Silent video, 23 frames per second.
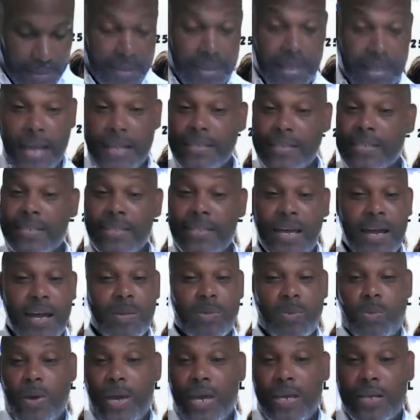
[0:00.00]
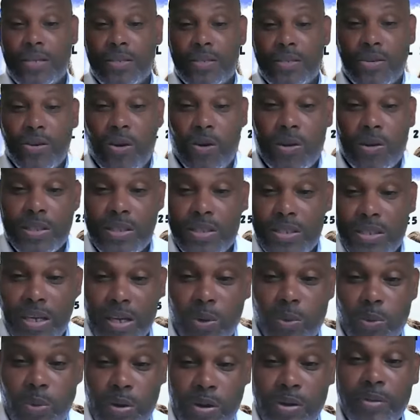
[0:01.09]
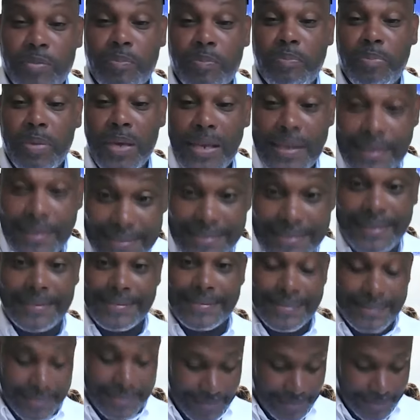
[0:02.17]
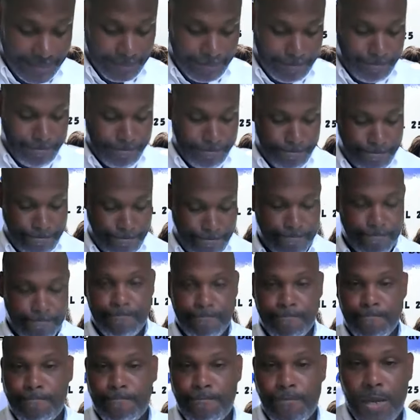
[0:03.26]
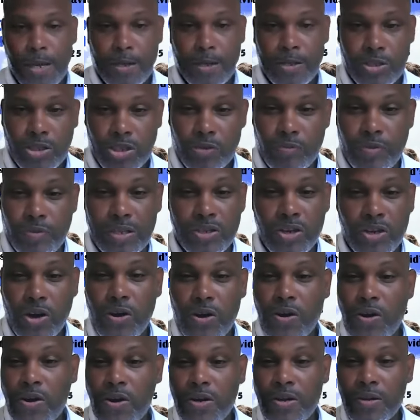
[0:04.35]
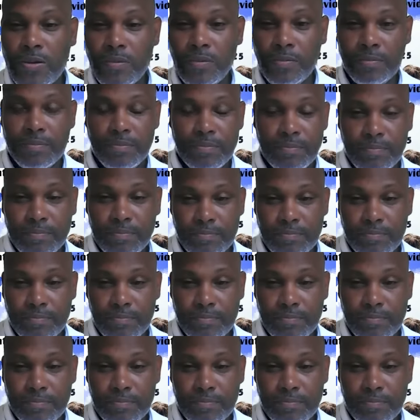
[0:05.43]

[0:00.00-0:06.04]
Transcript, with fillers: Let's not wait until we're in pieces to return